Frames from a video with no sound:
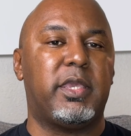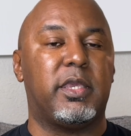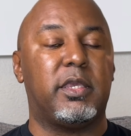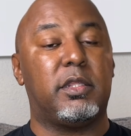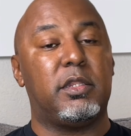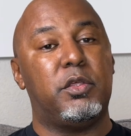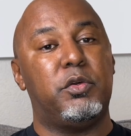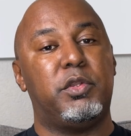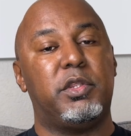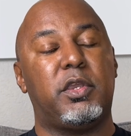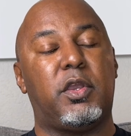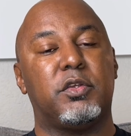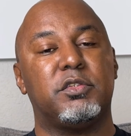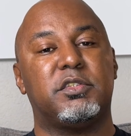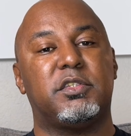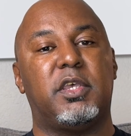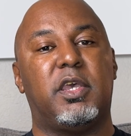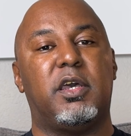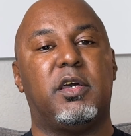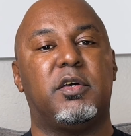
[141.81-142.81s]
including
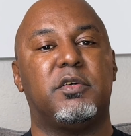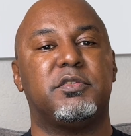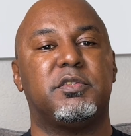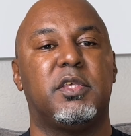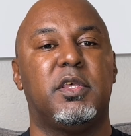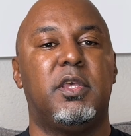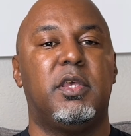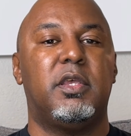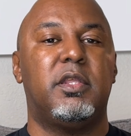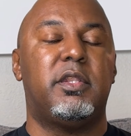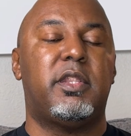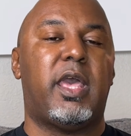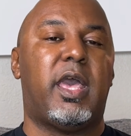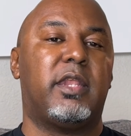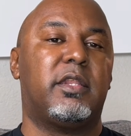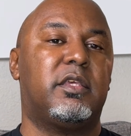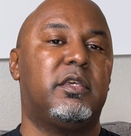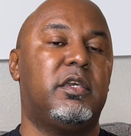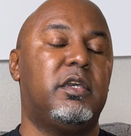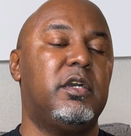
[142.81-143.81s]
ourselves,
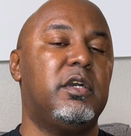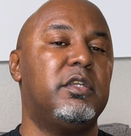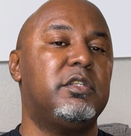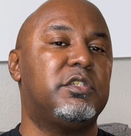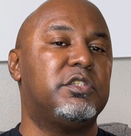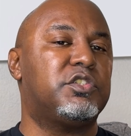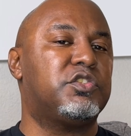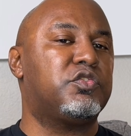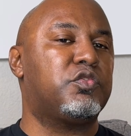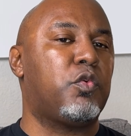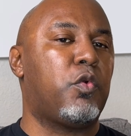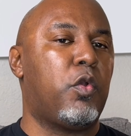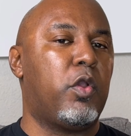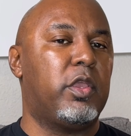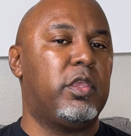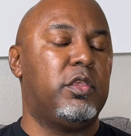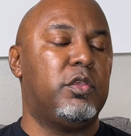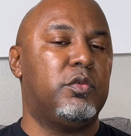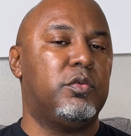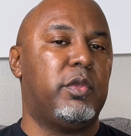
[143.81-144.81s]
that could destroy
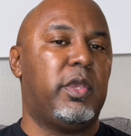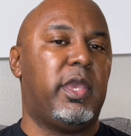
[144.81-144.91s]
you,